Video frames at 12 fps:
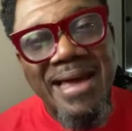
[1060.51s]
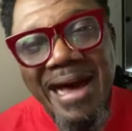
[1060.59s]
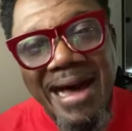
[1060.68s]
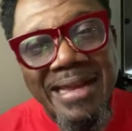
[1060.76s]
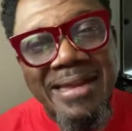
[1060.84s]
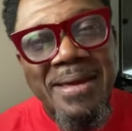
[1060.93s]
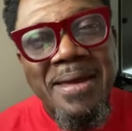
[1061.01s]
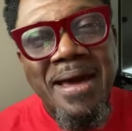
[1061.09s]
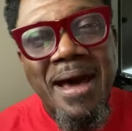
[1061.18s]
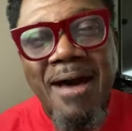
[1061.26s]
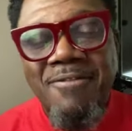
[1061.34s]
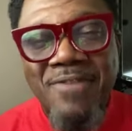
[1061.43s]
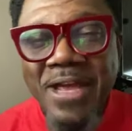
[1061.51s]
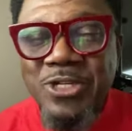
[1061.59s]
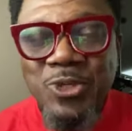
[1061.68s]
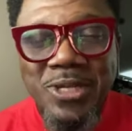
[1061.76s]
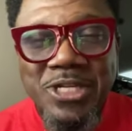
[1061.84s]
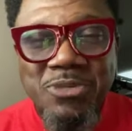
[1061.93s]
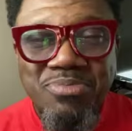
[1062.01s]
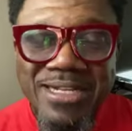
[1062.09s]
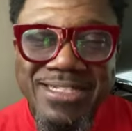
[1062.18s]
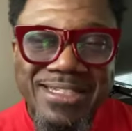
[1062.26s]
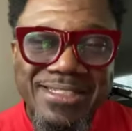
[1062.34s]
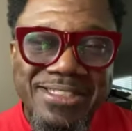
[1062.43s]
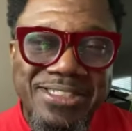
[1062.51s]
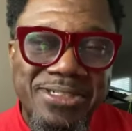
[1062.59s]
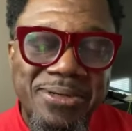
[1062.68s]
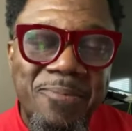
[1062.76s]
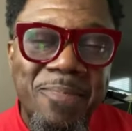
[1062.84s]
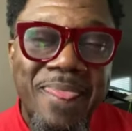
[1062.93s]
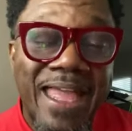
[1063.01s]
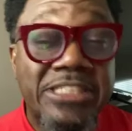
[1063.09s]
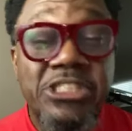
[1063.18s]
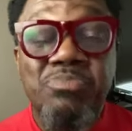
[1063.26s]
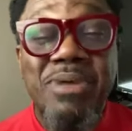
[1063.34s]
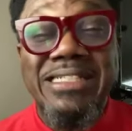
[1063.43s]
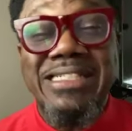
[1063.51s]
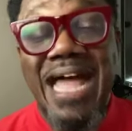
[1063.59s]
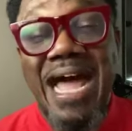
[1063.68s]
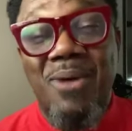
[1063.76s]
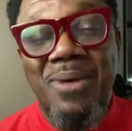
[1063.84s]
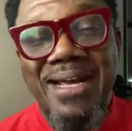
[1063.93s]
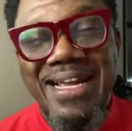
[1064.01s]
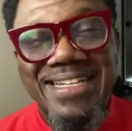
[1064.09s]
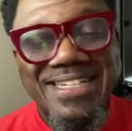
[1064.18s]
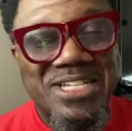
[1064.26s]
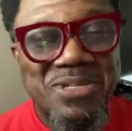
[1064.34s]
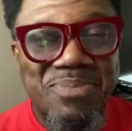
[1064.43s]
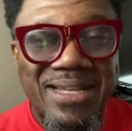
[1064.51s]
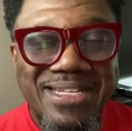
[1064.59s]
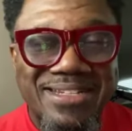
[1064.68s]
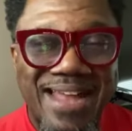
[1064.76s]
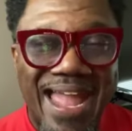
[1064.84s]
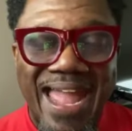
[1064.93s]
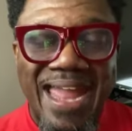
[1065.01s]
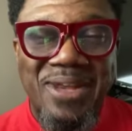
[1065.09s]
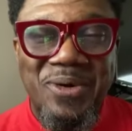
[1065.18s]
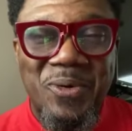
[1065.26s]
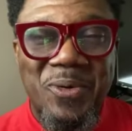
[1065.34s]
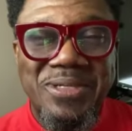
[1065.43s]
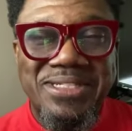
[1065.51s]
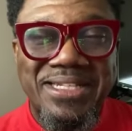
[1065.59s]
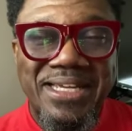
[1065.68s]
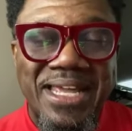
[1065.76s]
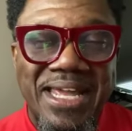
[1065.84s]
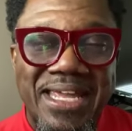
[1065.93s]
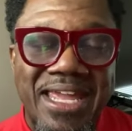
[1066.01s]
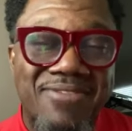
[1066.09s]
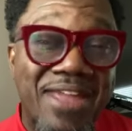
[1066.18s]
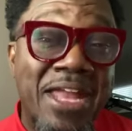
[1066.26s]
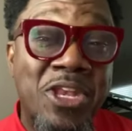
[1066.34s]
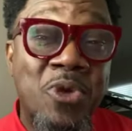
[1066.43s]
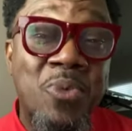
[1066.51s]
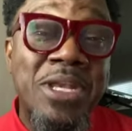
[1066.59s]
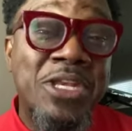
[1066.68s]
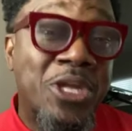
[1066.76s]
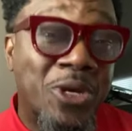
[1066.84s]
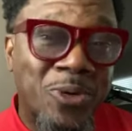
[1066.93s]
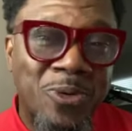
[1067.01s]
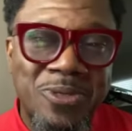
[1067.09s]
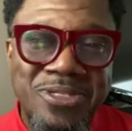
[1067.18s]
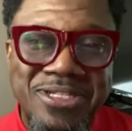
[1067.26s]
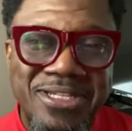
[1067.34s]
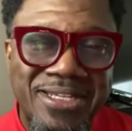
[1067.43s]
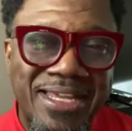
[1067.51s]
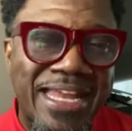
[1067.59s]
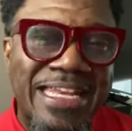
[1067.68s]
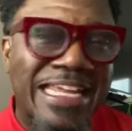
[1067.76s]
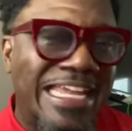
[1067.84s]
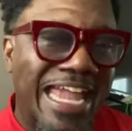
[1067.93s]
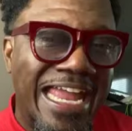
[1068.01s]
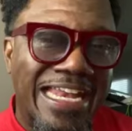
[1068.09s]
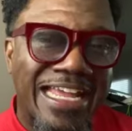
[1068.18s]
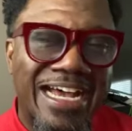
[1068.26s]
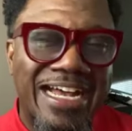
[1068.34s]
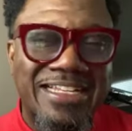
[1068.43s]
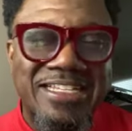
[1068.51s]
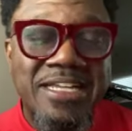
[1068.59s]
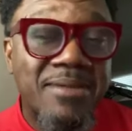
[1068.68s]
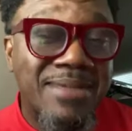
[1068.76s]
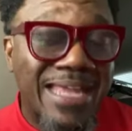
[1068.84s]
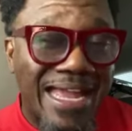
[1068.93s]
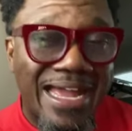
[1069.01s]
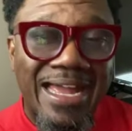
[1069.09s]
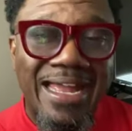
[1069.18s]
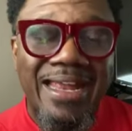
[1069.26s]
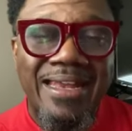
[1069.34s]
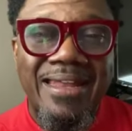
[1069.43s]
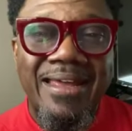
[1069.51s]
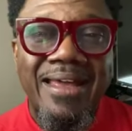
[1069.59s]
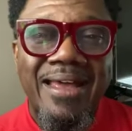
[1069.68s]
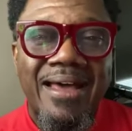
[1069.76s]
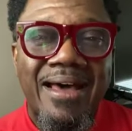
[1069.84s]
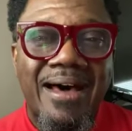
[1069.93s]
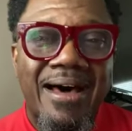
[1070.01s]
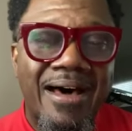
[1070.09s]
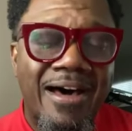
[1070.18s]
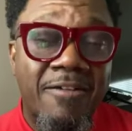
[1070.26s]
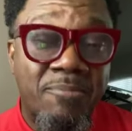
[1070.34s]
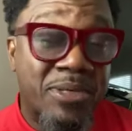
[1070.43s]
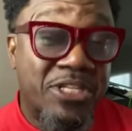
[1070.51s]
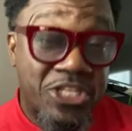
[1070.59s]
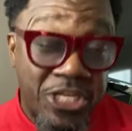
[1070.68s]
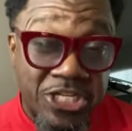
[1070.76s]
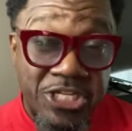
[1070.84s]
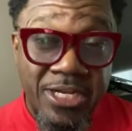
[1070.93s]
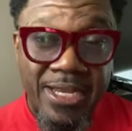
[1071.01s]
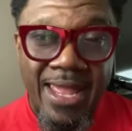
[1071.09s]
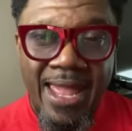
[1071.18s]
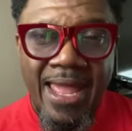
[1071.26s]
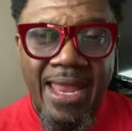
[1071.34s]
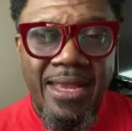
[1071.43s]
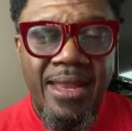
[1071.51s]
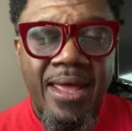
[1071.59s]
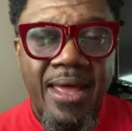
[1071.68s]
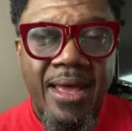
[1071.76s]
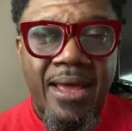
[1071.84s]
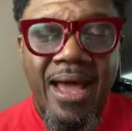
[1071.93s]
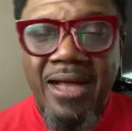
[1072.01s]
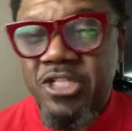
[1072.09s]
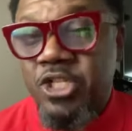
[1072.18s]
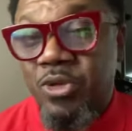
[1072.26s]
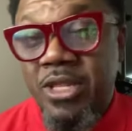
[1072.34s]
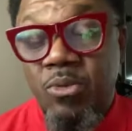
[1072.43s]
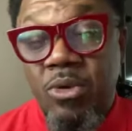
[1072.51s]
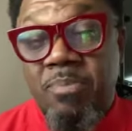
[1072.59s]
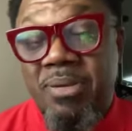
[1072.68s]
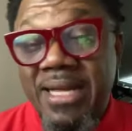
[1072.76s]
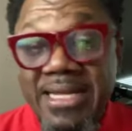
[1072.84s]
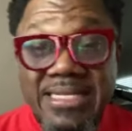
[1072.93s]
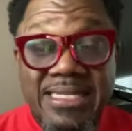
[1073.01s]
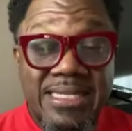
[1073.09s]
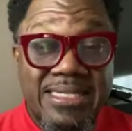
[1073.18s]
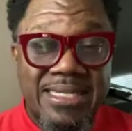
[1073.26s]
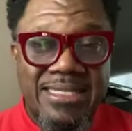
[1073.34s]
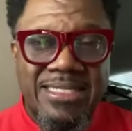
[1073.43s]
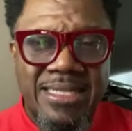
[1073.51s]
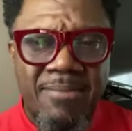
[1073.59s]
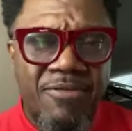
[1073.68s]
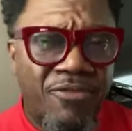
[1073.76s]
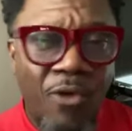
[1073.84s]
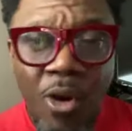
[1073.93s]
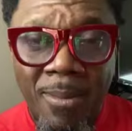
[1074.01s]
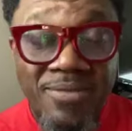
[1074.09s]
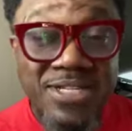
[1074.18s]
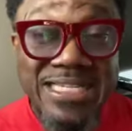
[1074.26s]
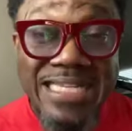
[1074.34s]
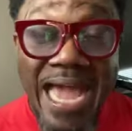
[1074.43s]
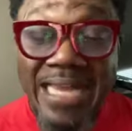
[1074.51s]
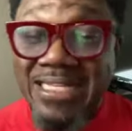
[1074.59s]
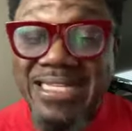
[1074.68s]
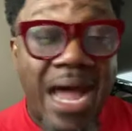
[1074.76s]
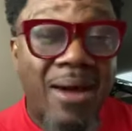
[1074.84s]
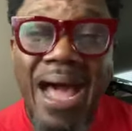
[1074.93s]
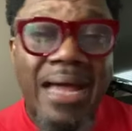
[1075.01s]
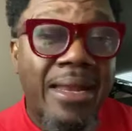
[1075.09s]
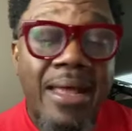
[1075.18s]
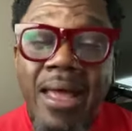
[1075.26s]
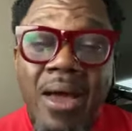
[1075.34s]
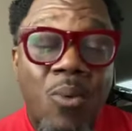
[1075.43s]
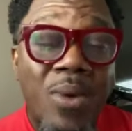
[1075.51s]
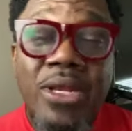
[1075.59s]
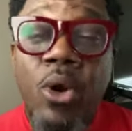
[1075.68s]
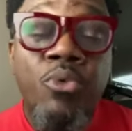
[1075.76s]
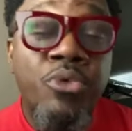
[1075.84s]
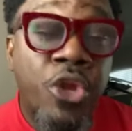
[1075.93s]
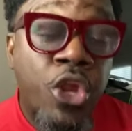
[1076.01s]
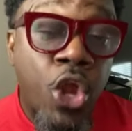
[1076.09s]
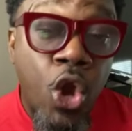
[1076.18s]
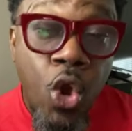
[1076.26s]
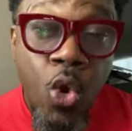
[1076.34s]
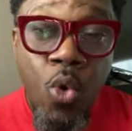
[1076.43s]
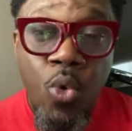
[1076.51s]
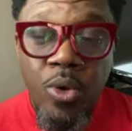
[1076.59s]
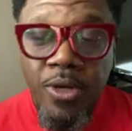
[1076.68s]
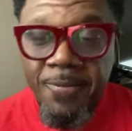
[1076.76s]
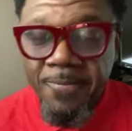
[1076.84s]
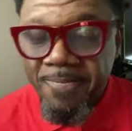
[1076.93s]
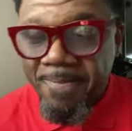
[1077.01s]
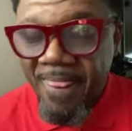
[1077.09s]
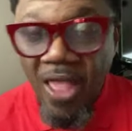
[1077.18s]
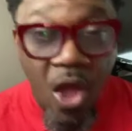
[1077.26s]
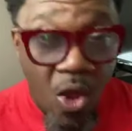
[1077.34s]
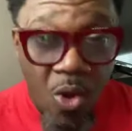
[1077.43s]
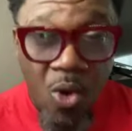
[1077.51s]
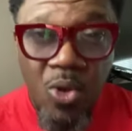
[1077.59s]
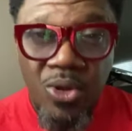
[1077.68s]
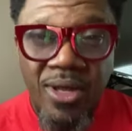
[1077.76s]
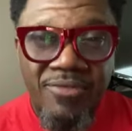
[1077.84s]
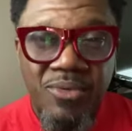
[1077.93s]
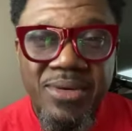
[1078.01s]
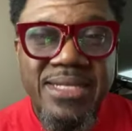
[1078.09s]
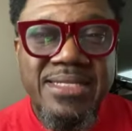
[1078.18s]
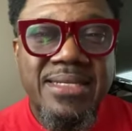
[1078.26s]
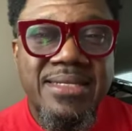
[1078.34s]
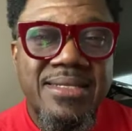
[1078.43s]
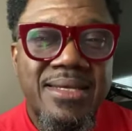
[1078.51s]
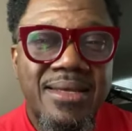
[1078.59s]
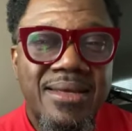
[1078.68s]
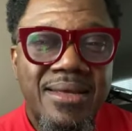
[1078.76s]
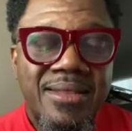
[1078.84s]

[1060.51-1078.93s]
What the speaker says: God, facial expressions to express our displeasure and or to give innuendos to indicate, God, some kind of position. And God, so that it would place us in some form of status. God, we don't know all of the reasons.